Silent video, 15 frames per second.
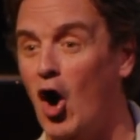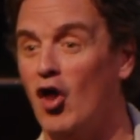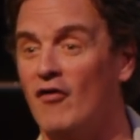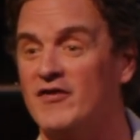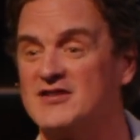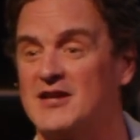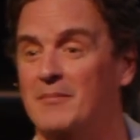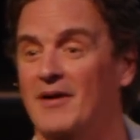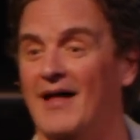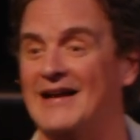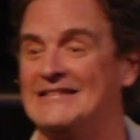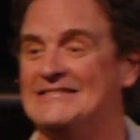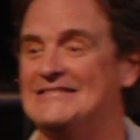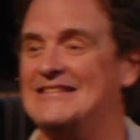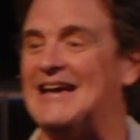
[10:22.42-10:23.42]
all of us can be like,
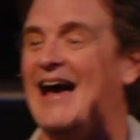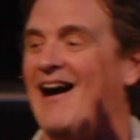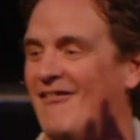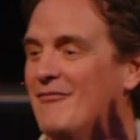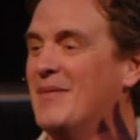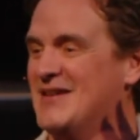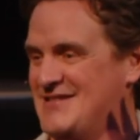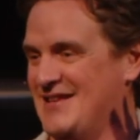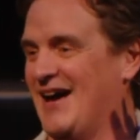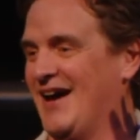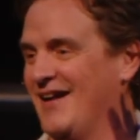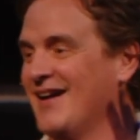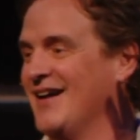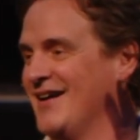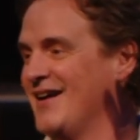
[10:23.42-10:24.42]
yeah, I've missed
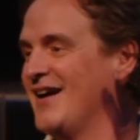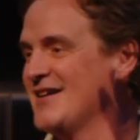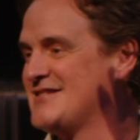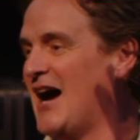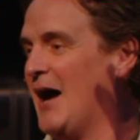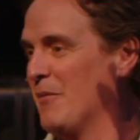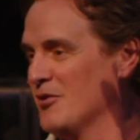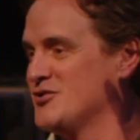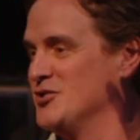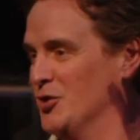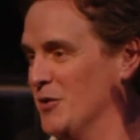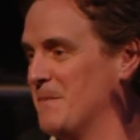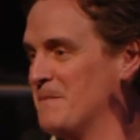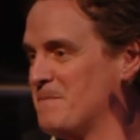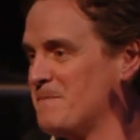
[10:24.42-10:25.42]
that a time or two.
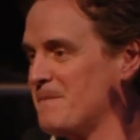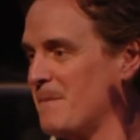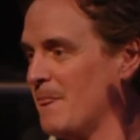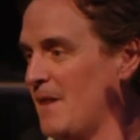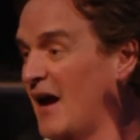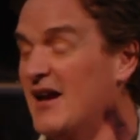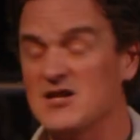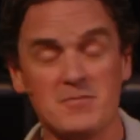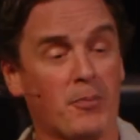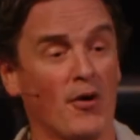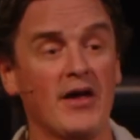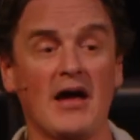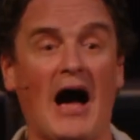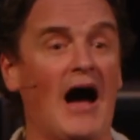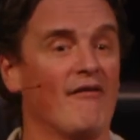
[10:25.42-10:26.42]
Like, it's
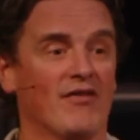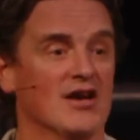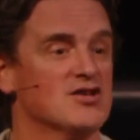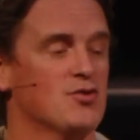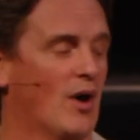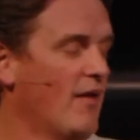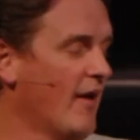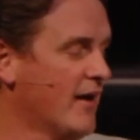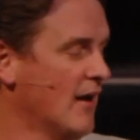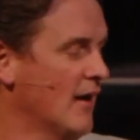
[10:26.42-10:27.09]
pretty obvious, right?